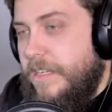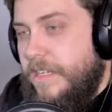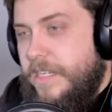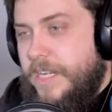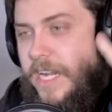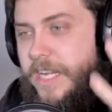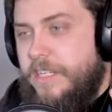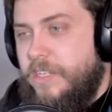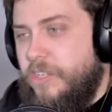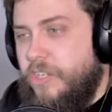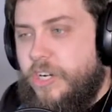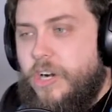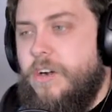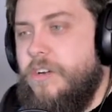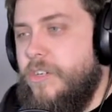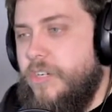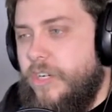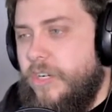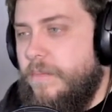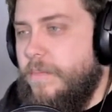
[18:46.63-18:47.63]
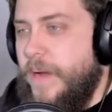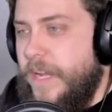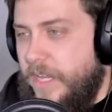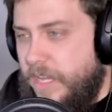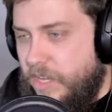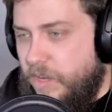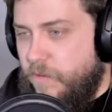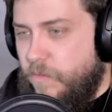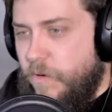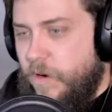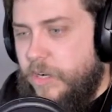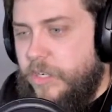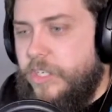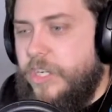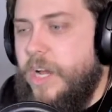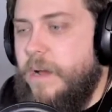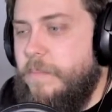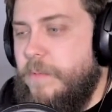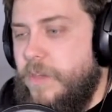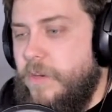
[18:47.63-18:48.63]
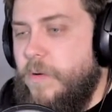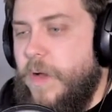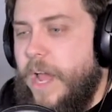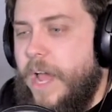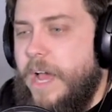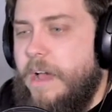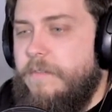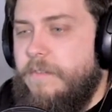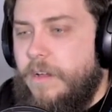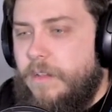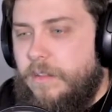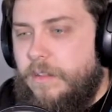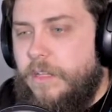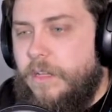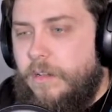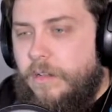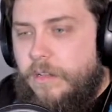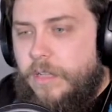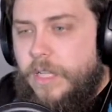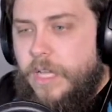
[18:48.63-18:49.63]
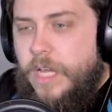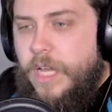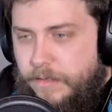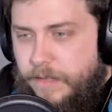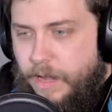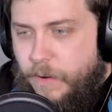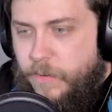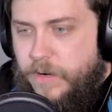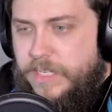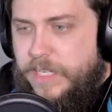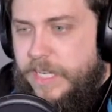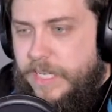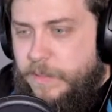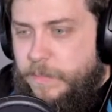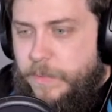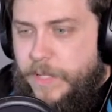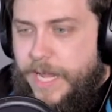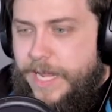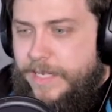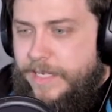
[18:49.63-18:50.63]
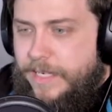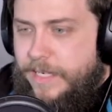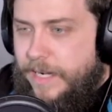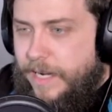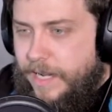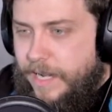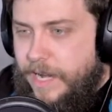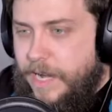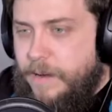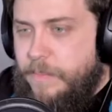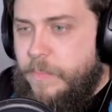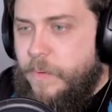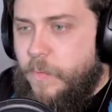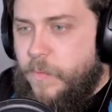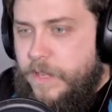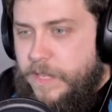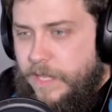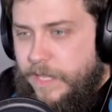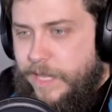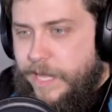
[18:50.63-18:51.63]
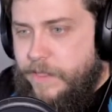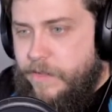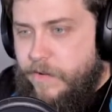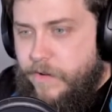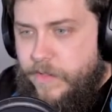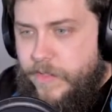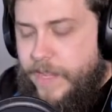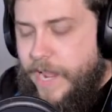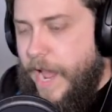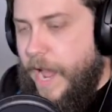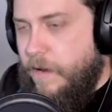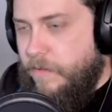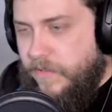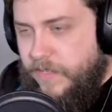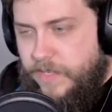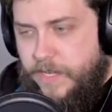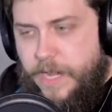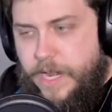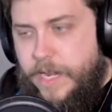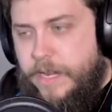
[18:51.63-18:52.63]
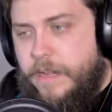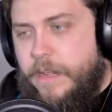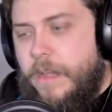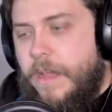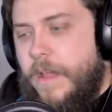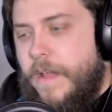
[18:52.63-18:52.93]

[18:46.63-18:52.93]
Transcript: Dice Charger by Q Workshop, you have a little, I want to say it's plastic cup with leather on the outside,